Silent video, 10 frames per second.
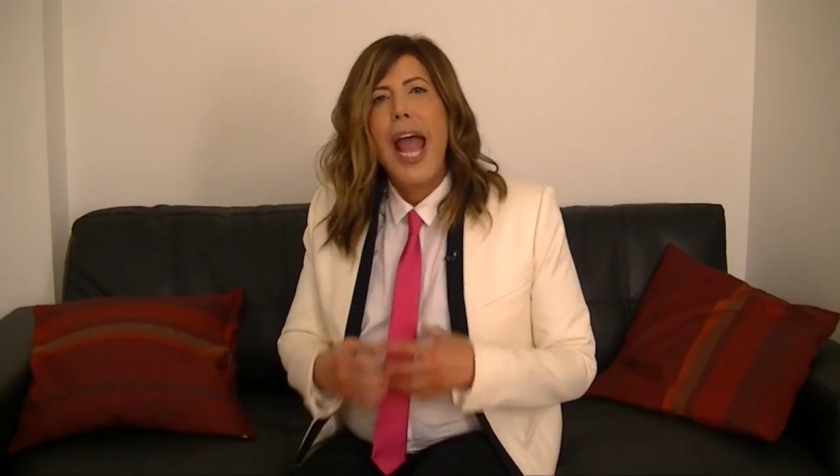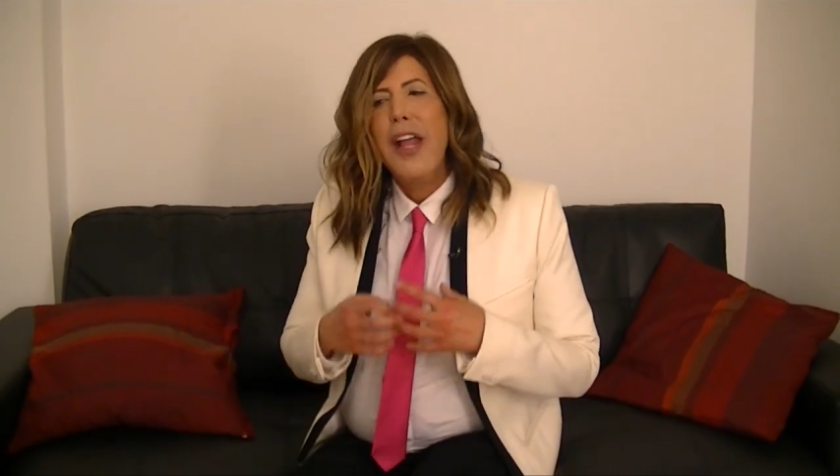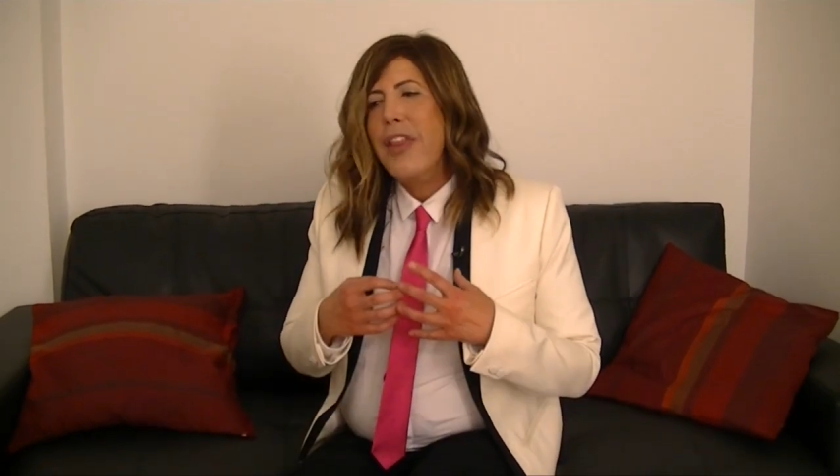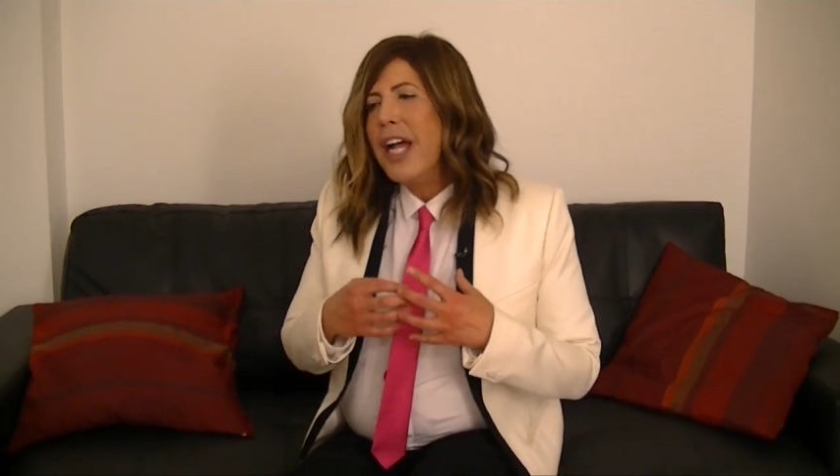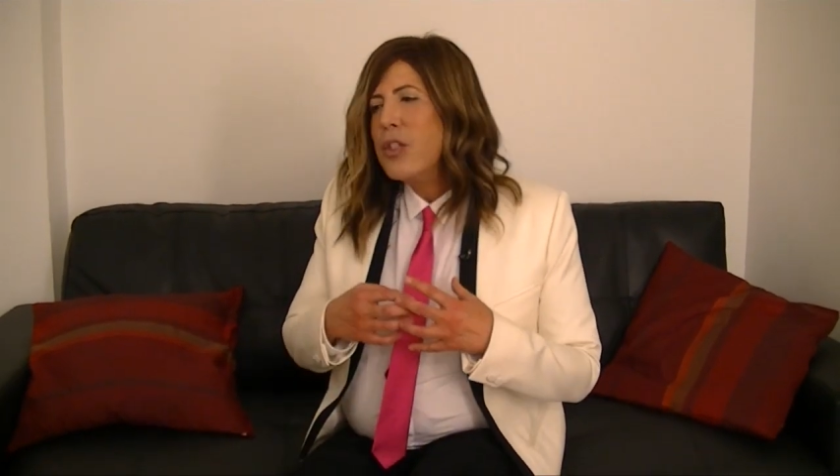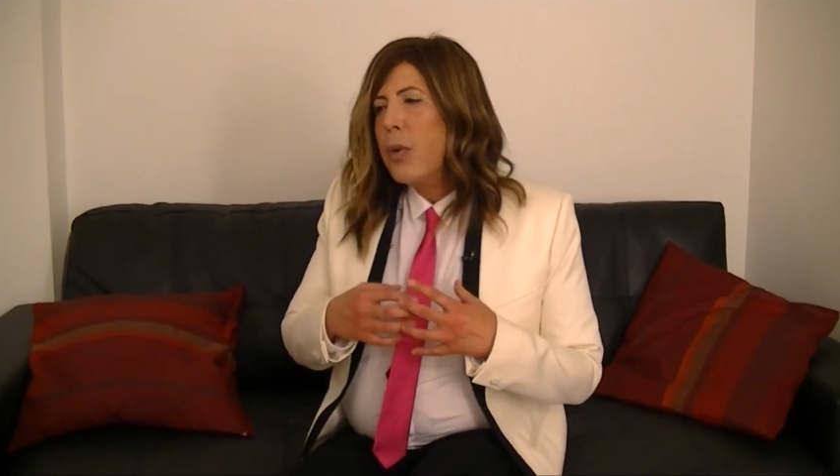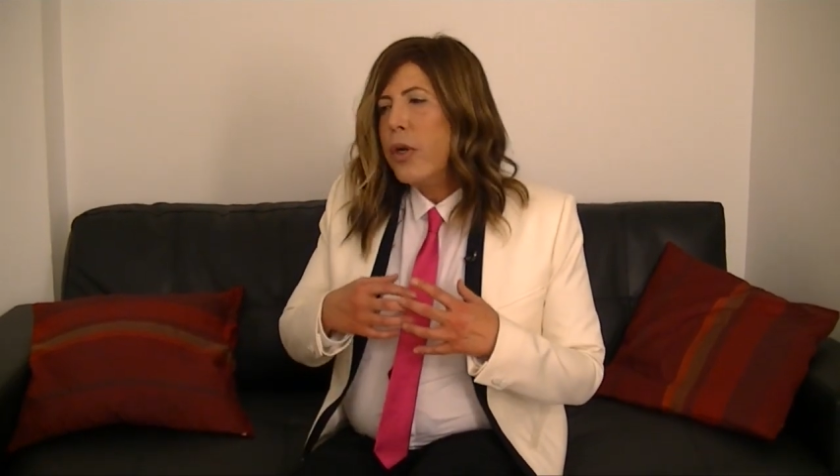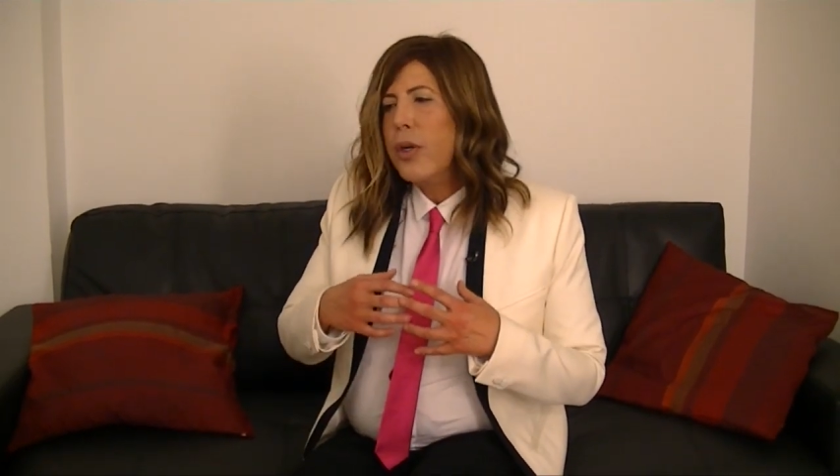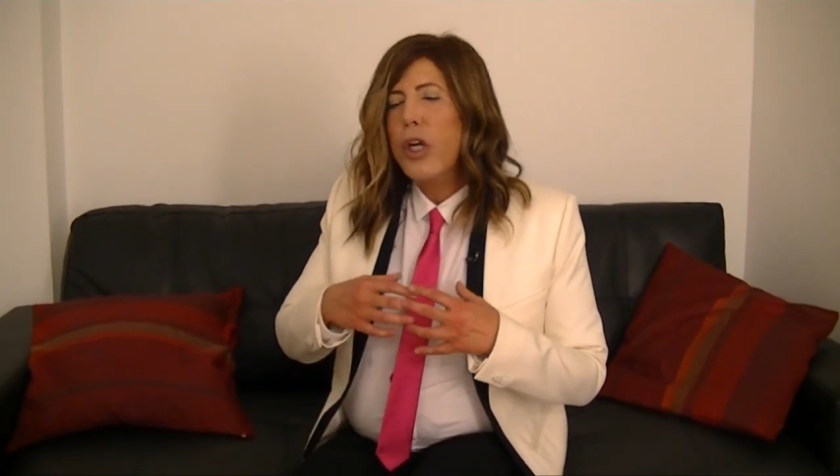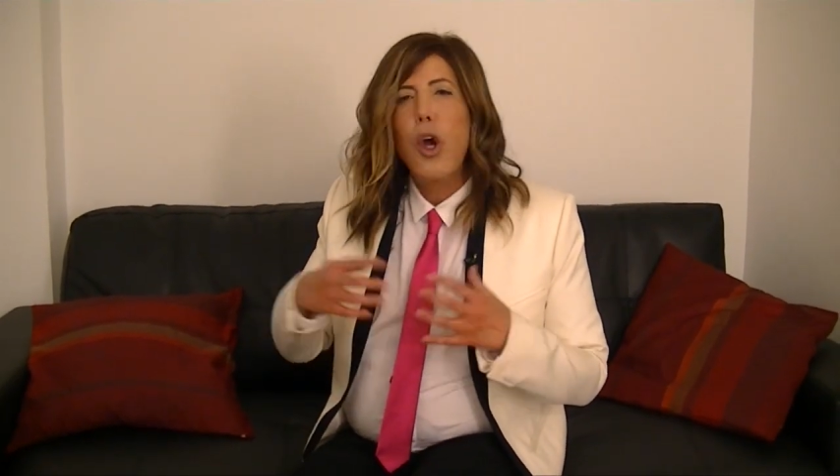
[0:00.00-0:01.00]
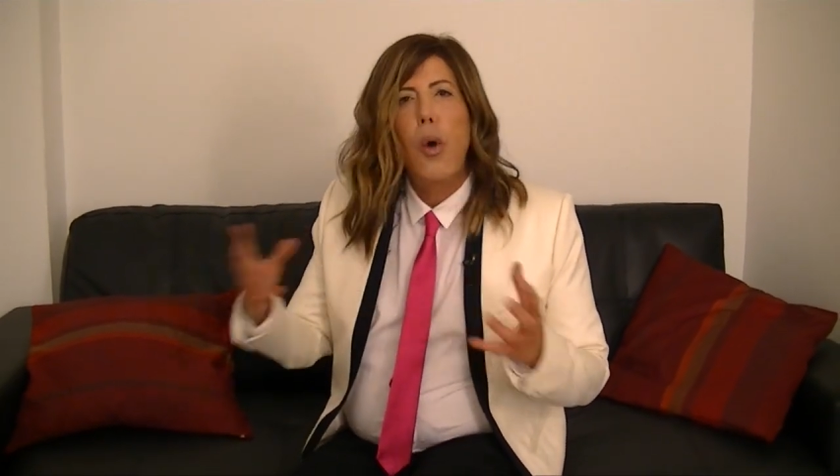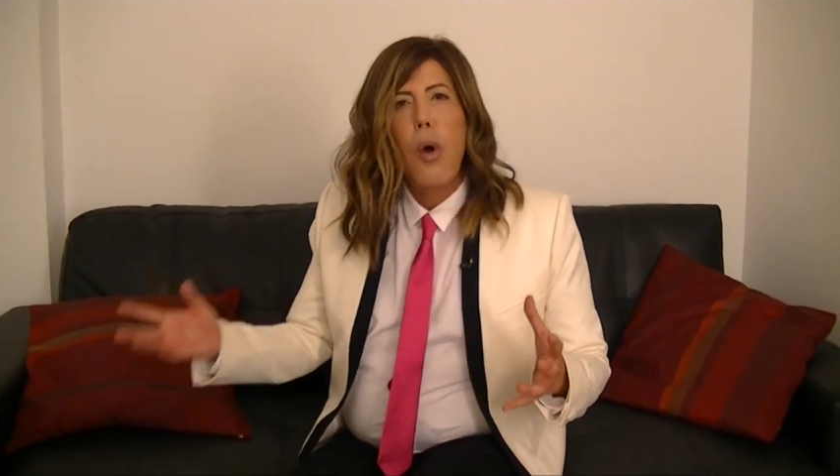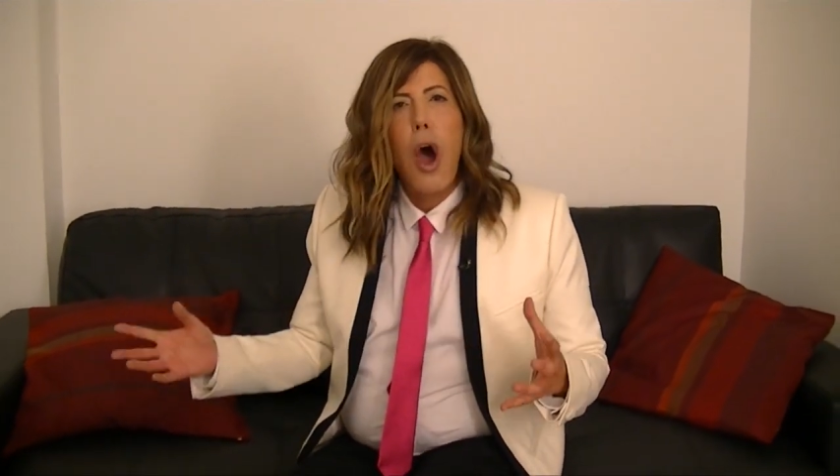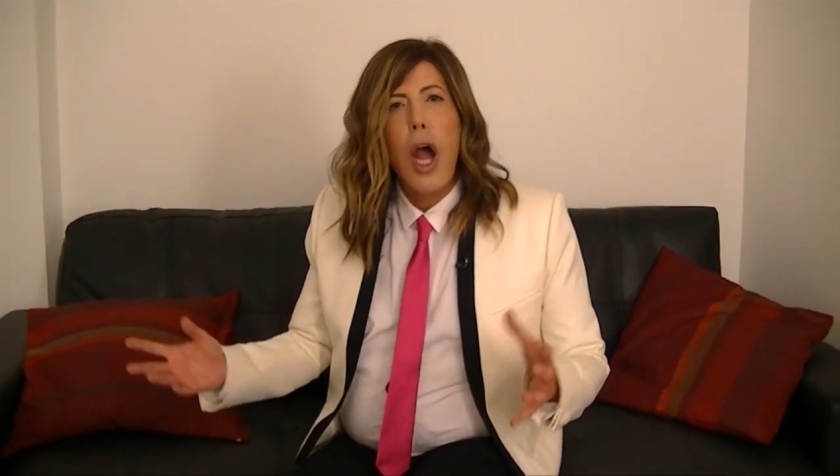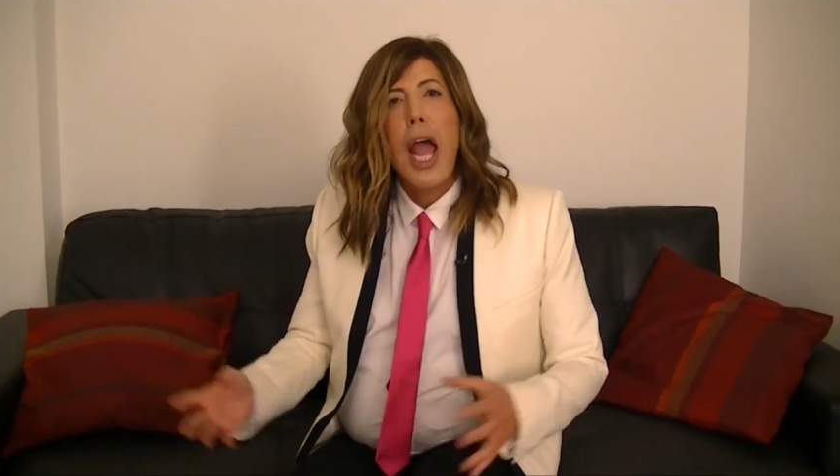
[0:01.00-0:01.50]
And that's where you can go
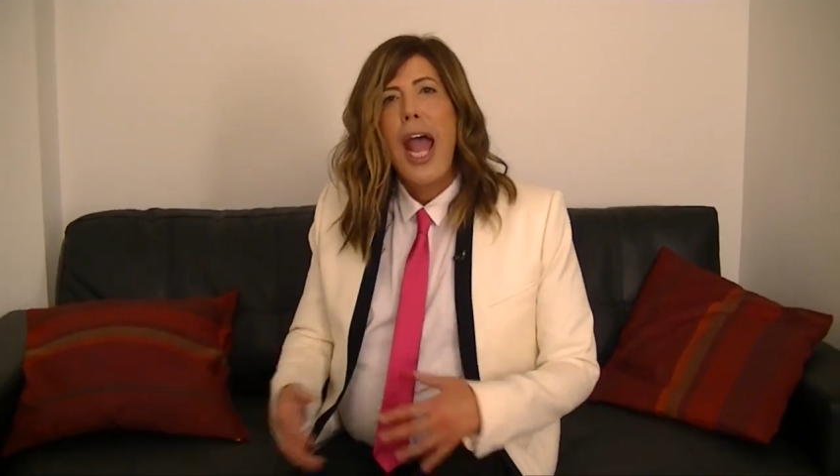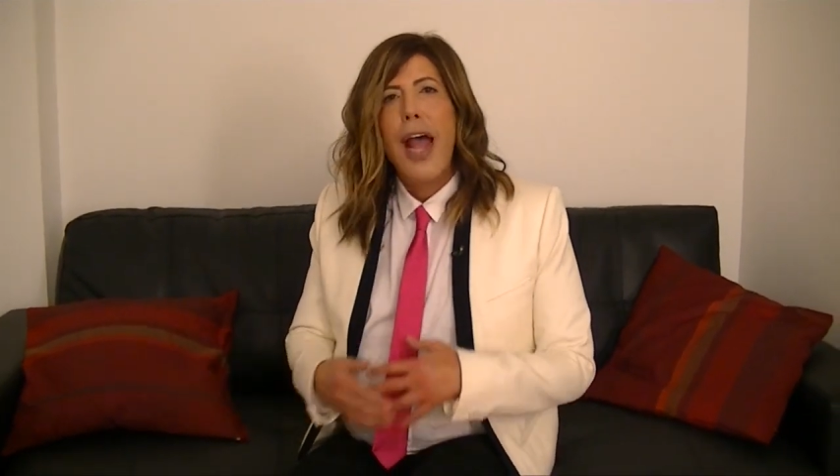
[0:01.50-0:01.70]
wrong